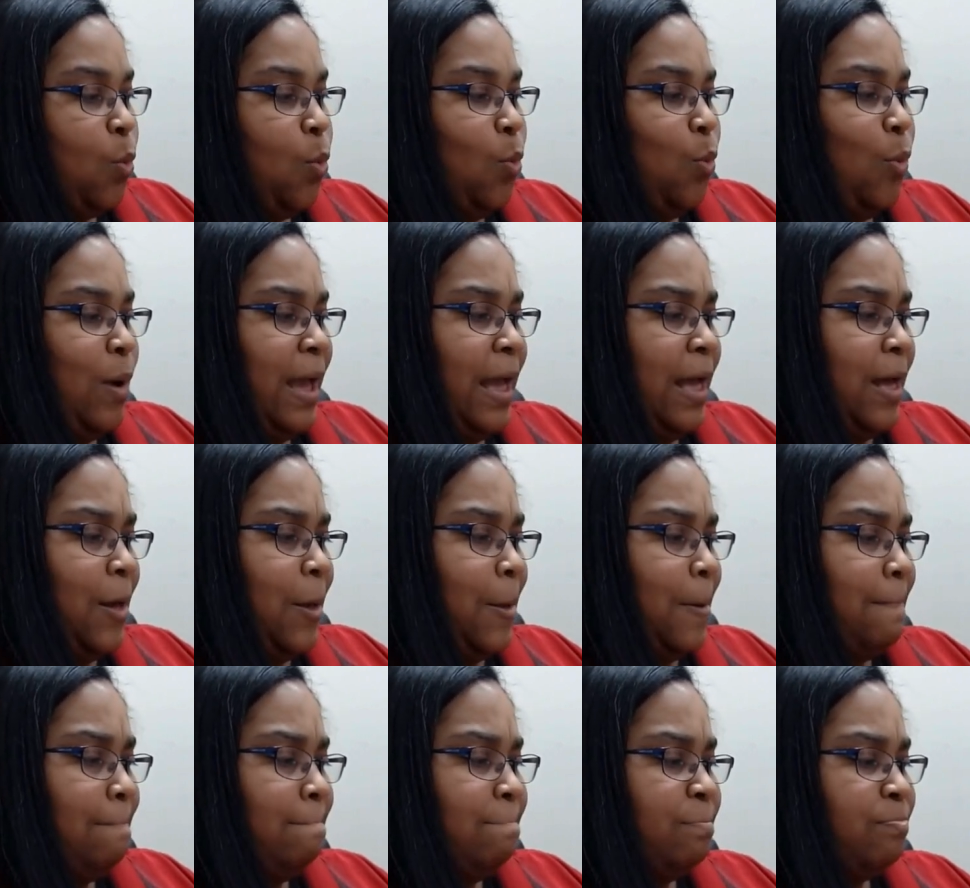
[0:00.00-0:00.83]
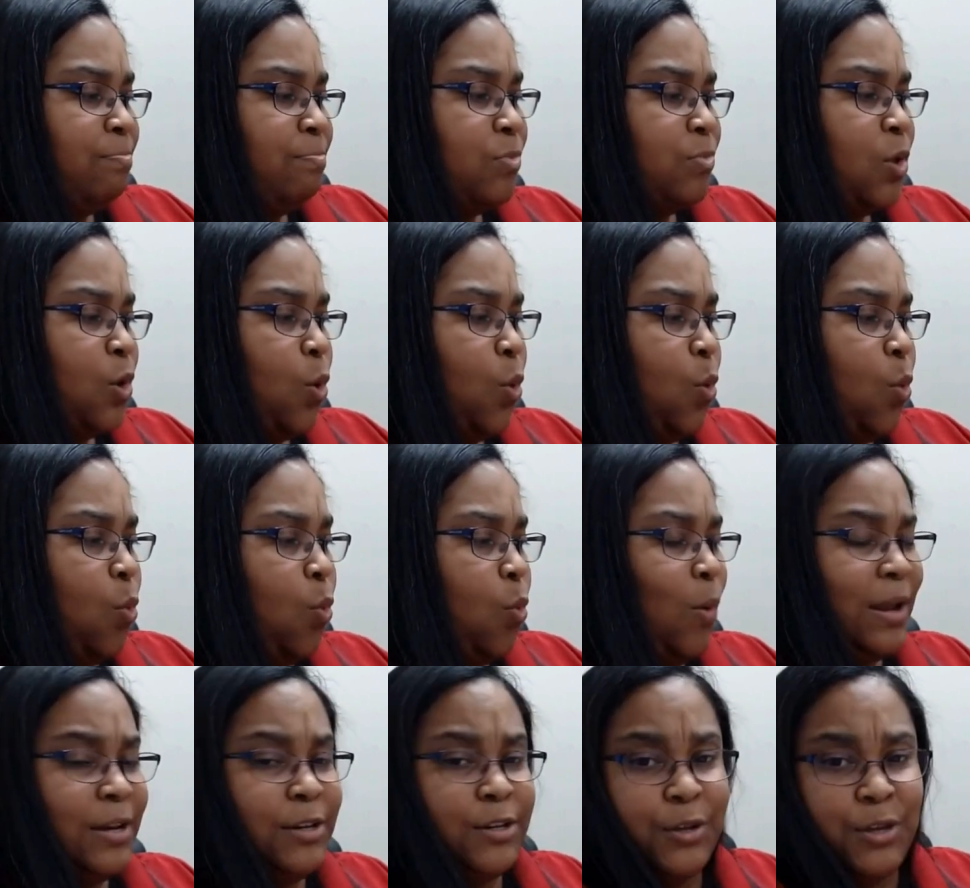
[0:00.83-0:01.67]
"Well,
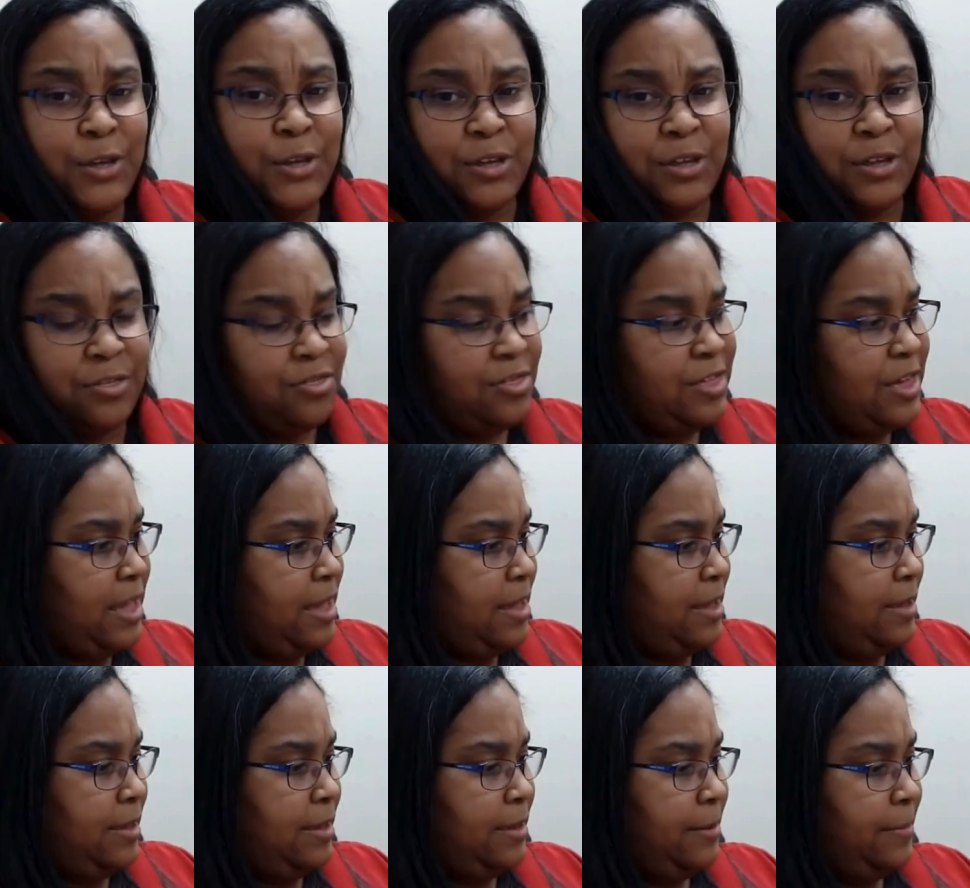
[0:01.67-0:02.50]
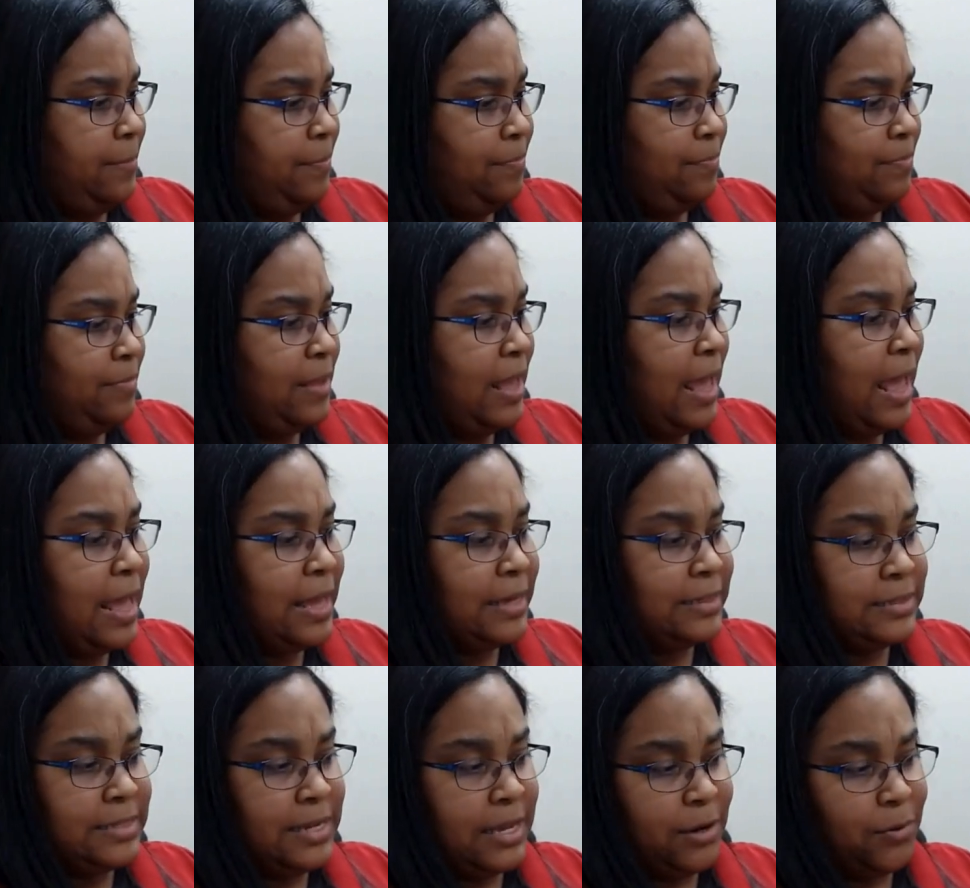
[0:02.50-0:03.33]
what do you think?"
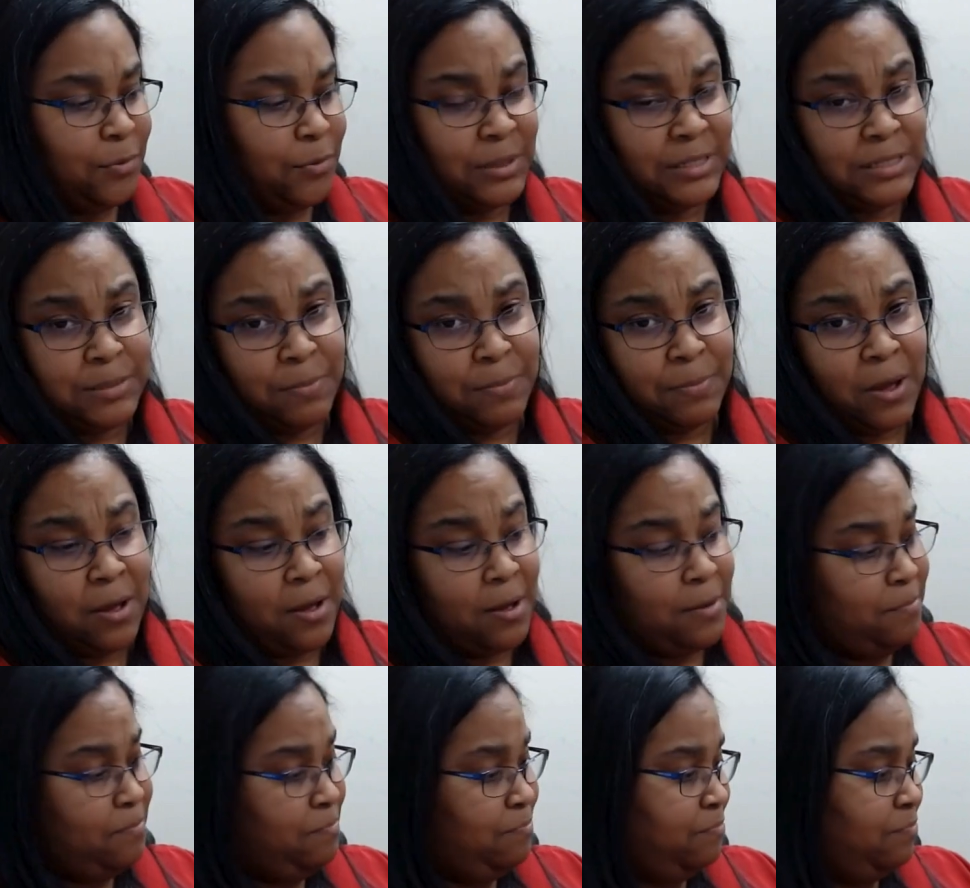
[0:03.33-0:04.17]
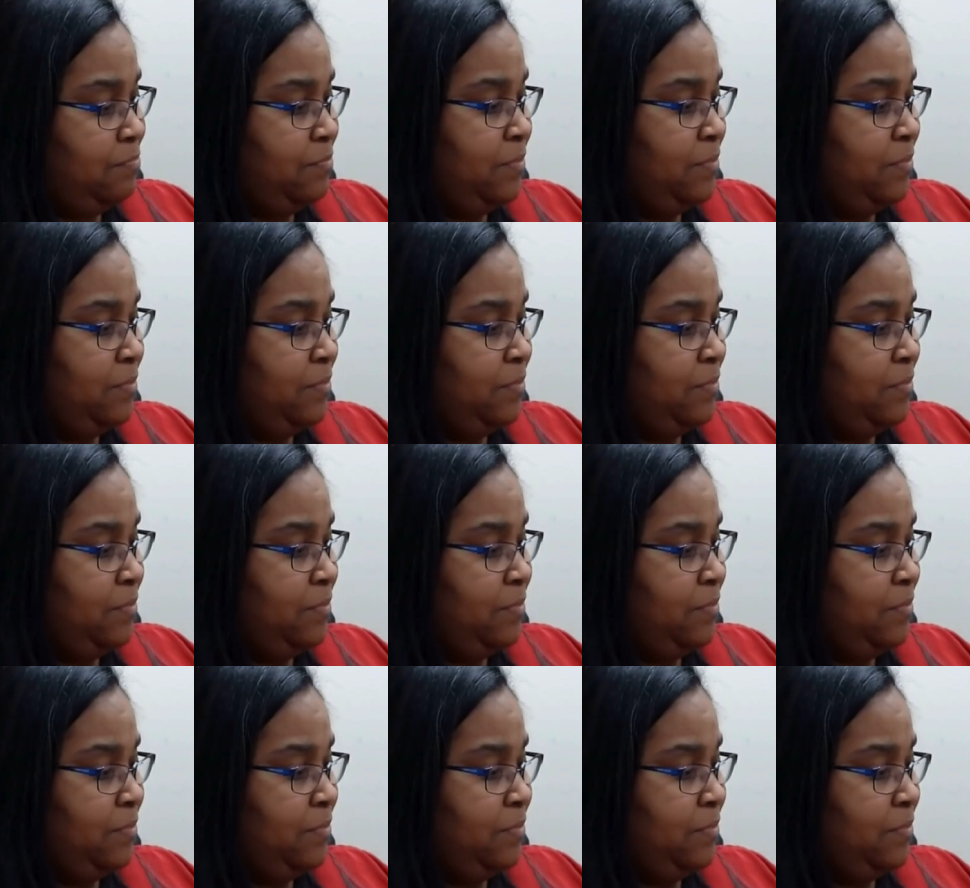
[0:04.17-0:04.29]
asked Henry's mom.